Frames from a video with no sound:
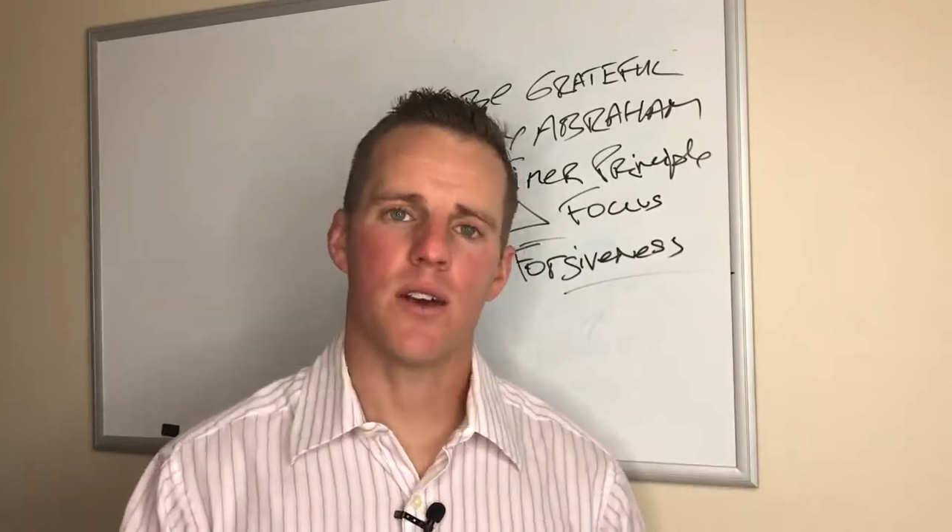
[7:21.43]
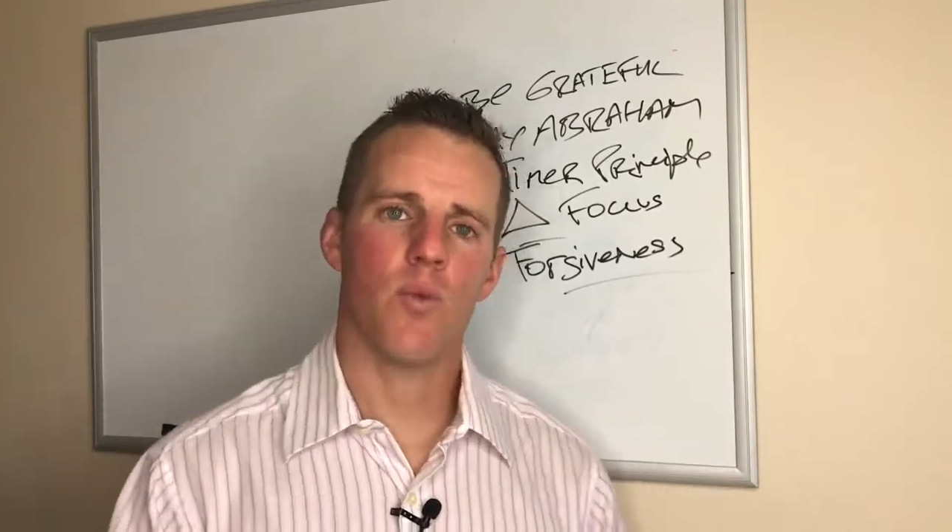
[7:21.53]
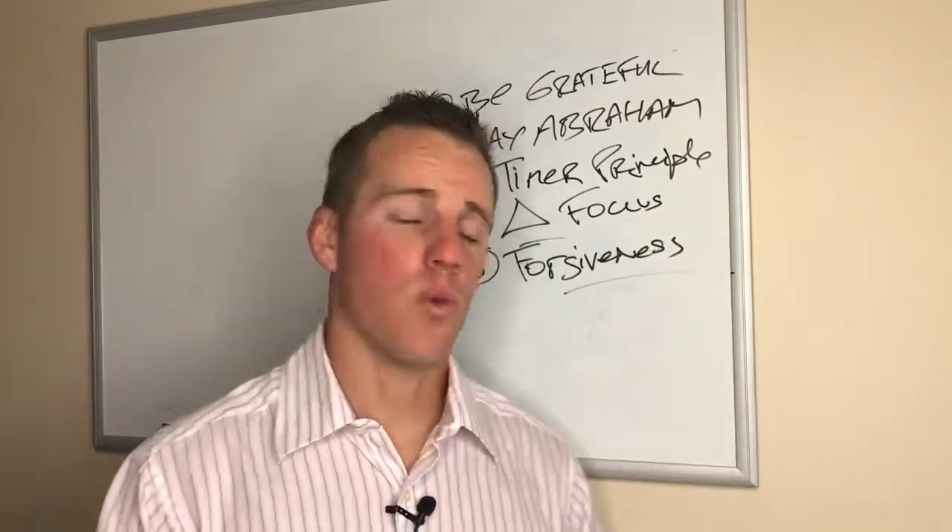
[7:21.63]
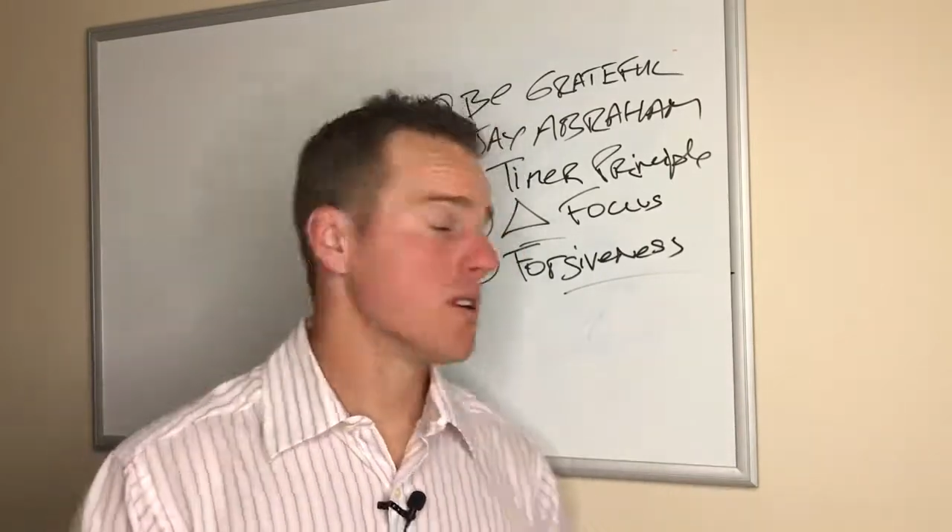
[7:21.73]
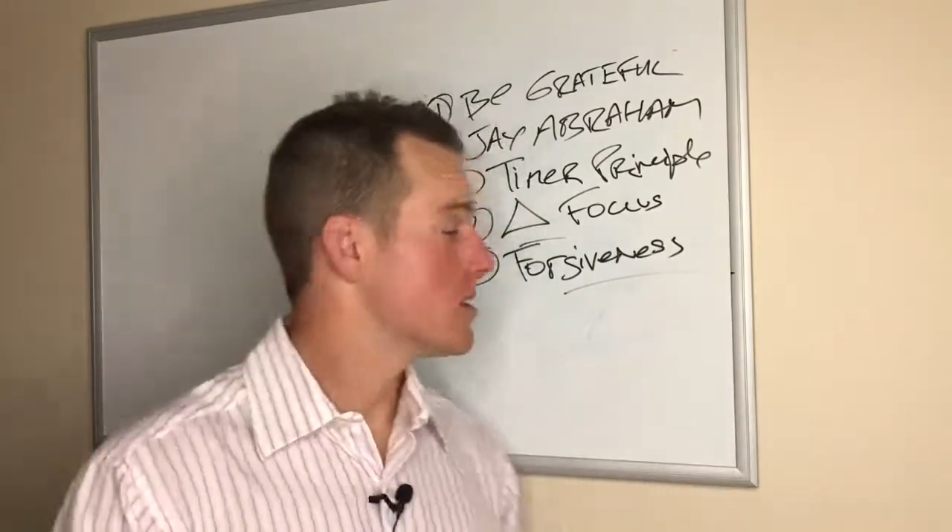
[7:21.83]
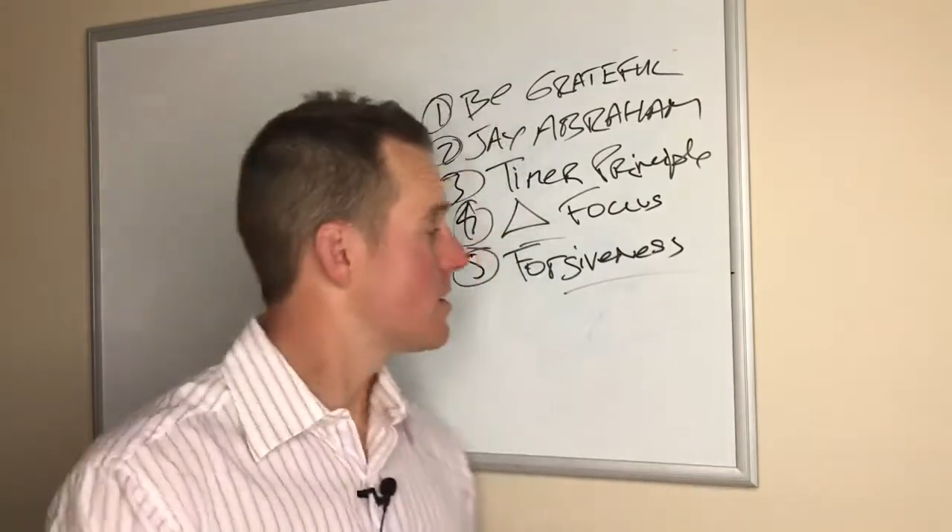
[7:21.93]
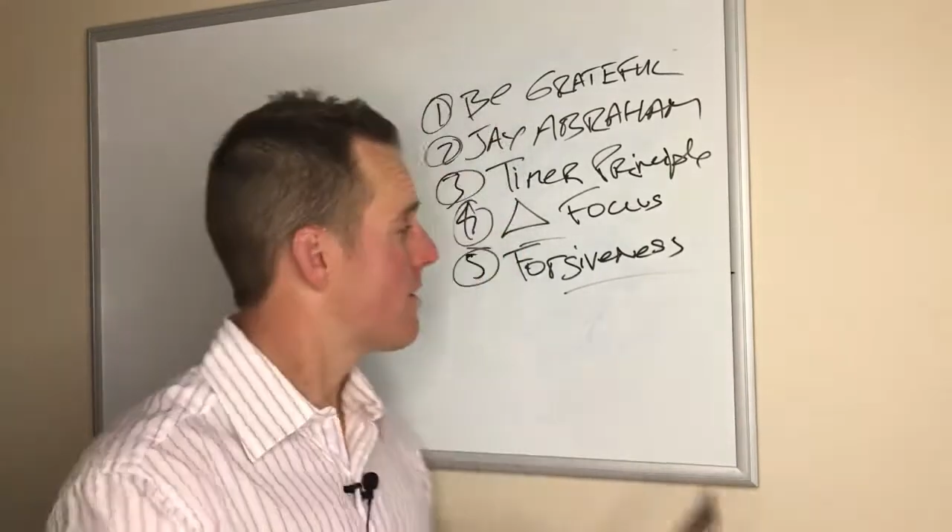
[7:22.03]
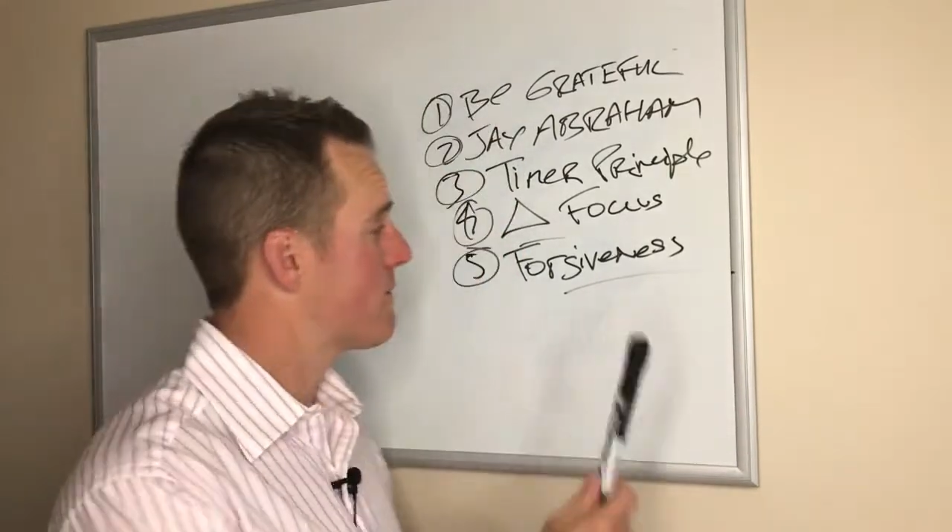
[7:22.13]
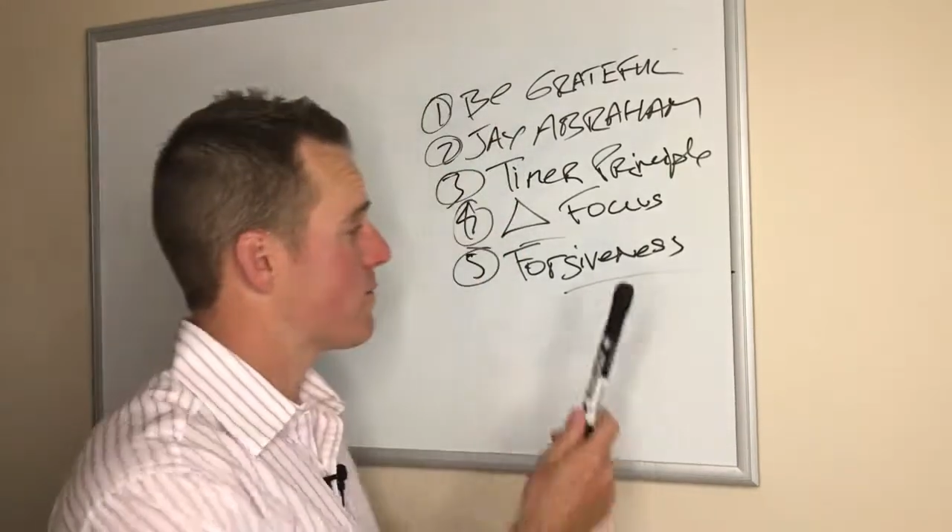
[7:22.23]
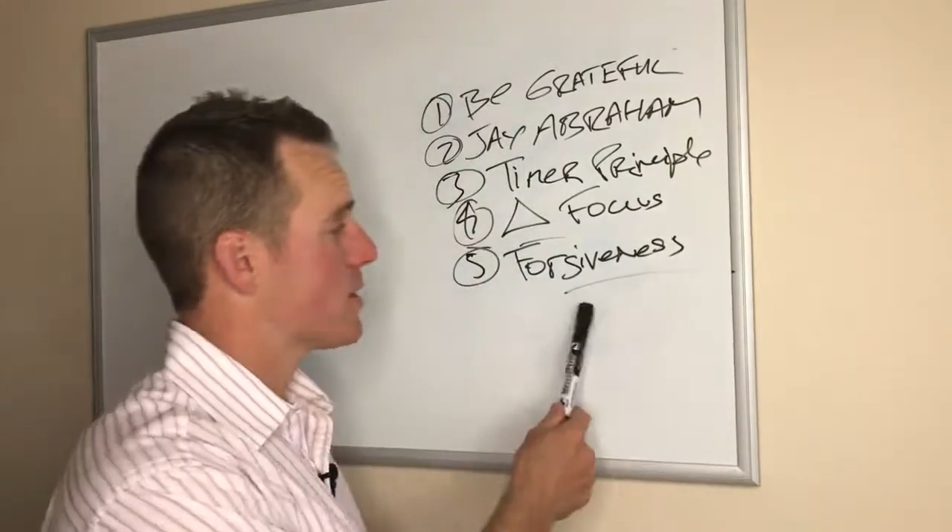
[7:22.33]
was
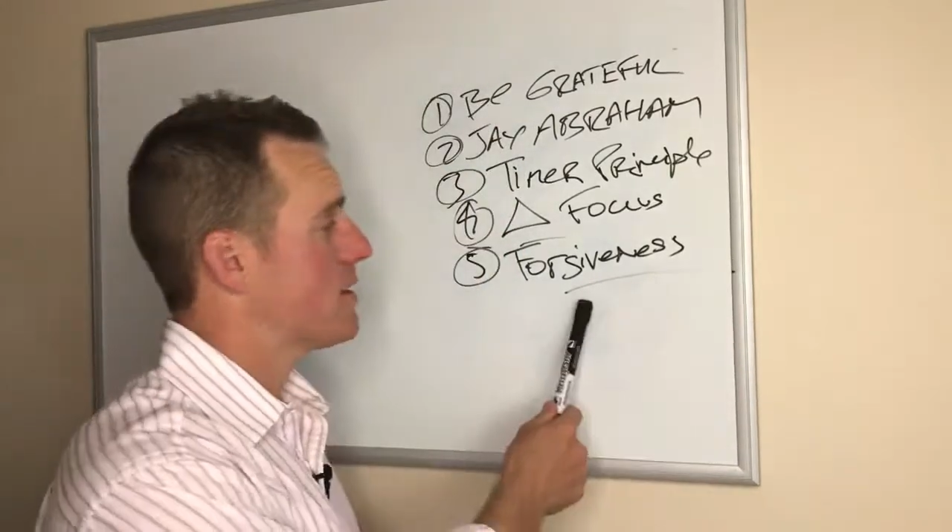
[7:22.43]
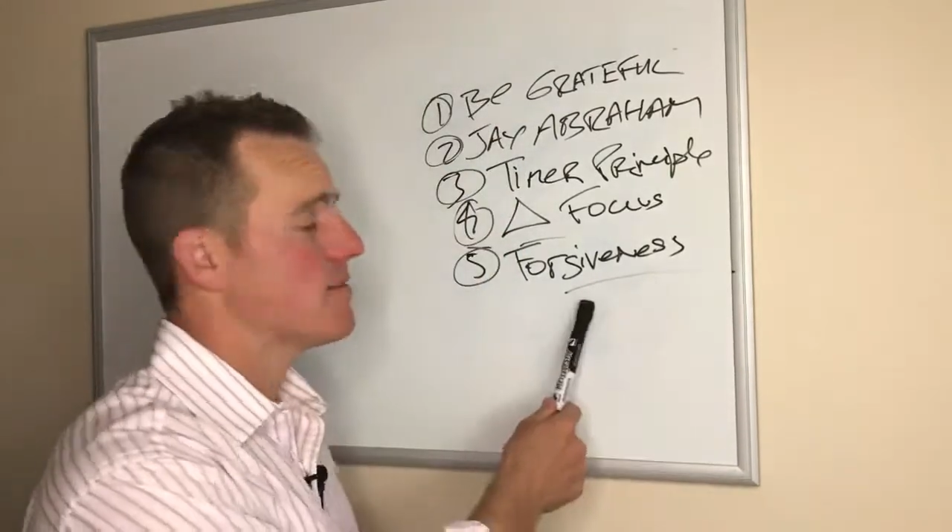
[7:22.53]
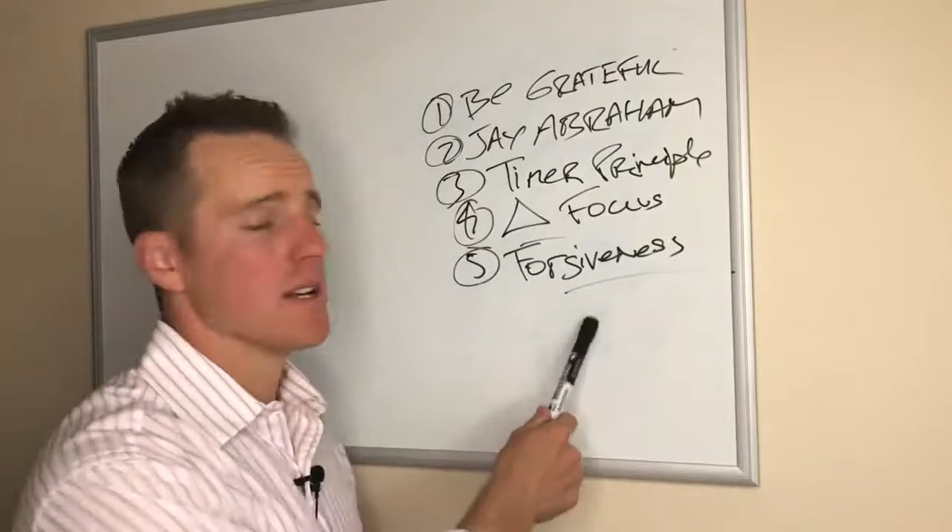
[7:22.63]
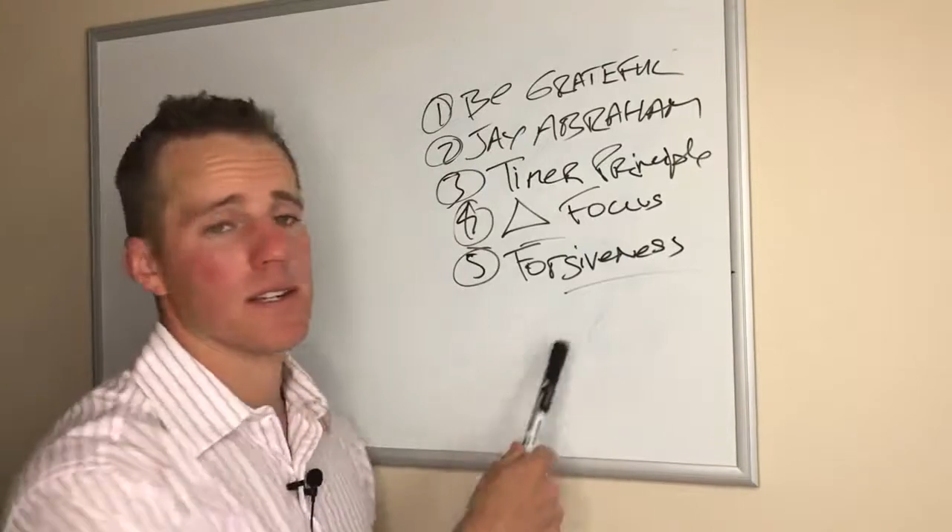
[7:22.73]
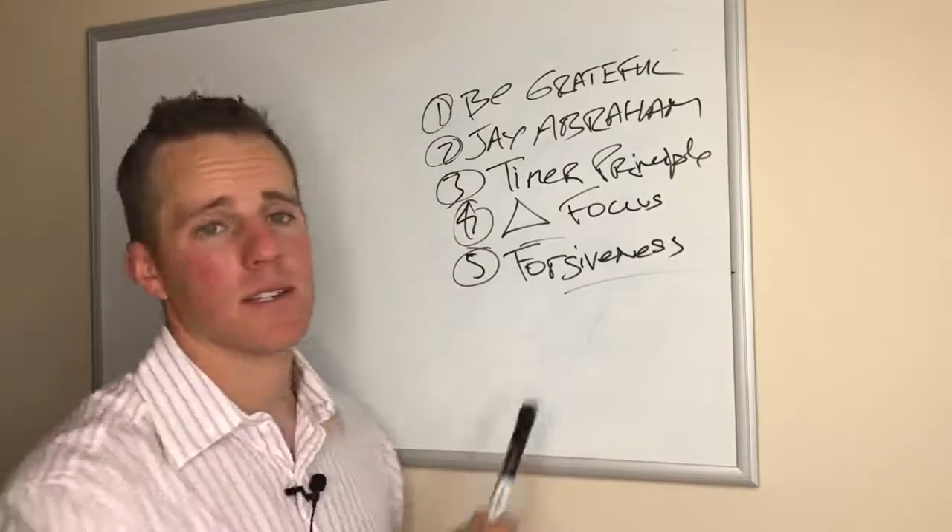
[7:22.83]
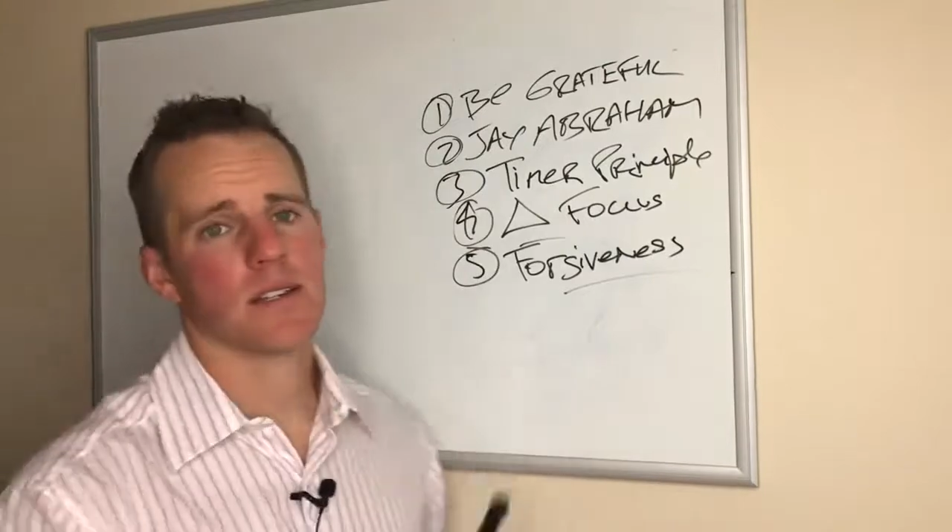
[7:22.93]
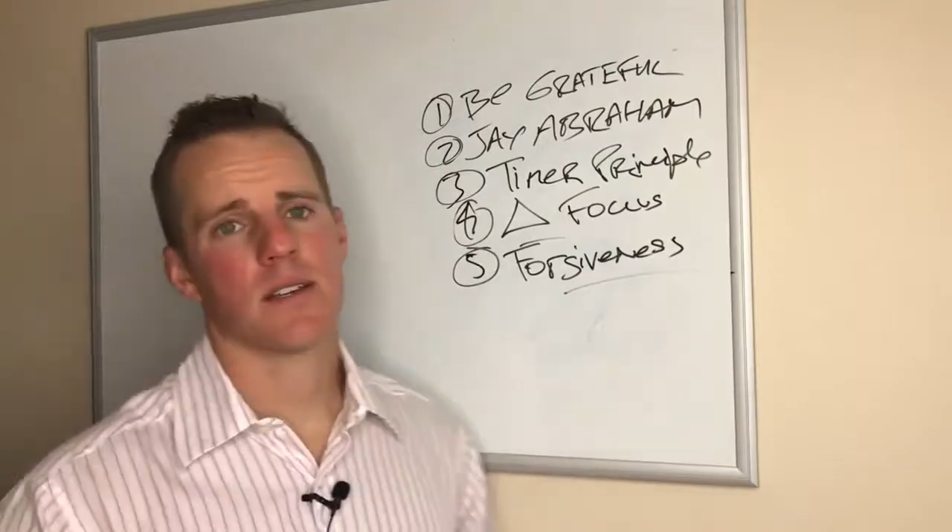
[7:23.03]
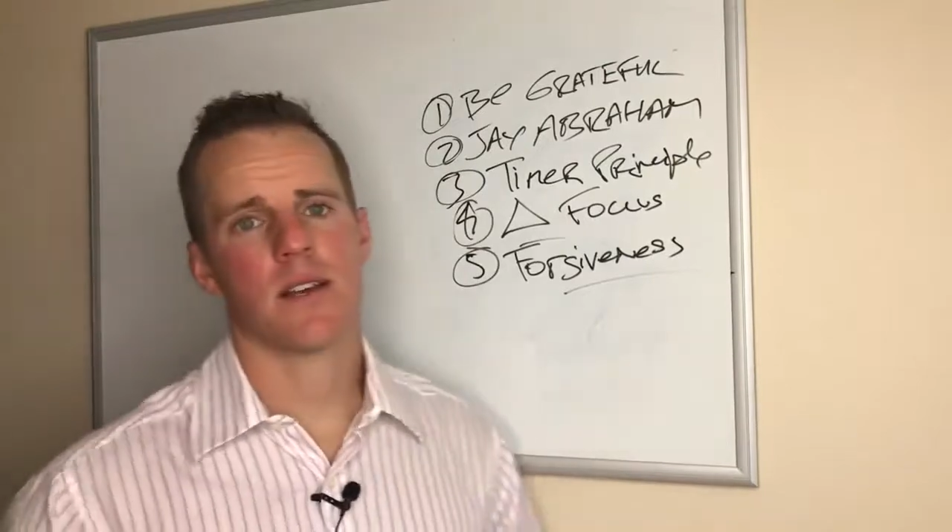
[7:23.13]
forgiveness.